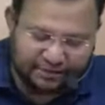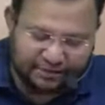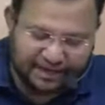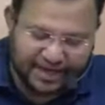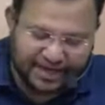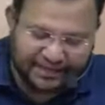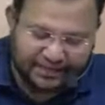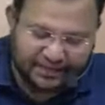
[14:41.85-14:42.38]

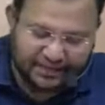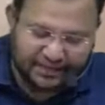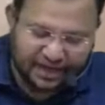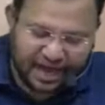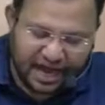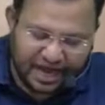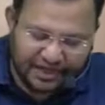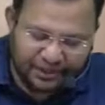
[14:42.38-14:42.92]
Like,
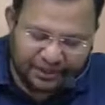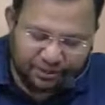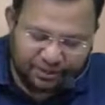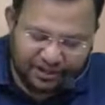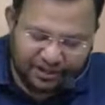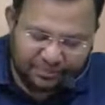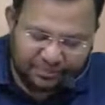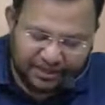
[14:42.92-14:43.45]
are you
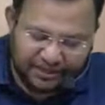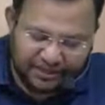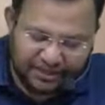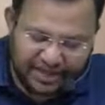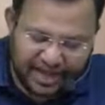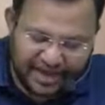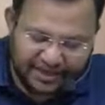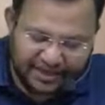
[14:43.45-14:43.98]
determining the
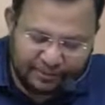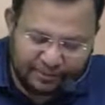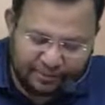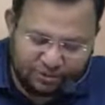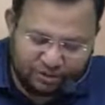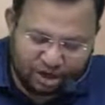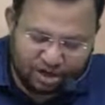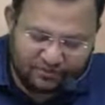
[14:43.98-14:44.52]
carrying amount
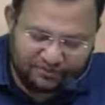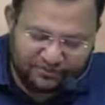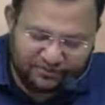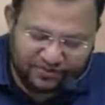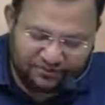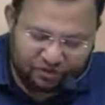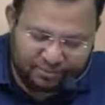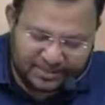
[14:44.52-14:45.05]
on
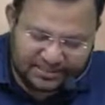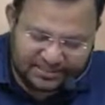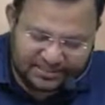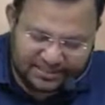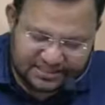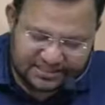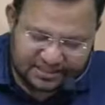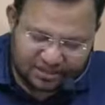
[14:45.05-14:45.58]
FIFO
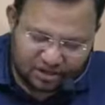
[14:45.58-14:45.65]
basis,